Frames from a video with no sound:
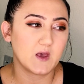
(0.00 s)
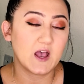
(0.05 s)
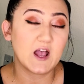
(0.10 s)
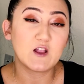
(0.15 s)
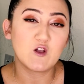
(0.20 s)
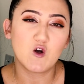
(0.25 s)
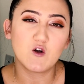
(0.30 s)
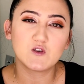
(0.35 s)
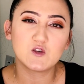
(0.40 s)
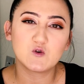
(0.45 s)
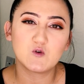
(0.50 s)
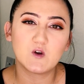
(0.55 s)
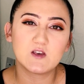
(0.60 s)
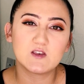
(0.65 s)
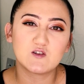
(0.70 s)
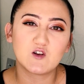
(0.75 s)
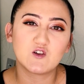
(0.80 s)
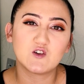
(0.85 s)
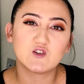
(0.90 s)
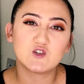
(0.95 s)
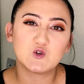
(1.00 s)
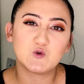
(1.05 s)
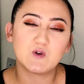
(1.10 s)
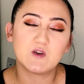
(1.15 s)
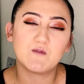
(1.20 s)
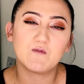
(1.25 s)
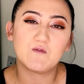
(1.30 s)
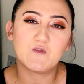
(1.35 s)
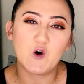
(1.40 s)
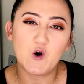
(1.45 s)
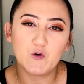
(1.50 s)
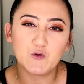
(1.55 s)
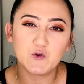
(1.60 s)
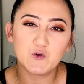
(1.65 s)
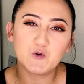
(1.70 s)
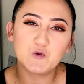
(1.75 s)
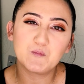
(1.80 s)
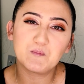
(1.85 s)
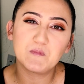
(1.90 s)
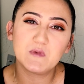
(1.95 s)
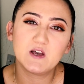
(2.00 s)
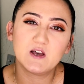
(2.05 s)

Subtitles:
And also I started doing volume.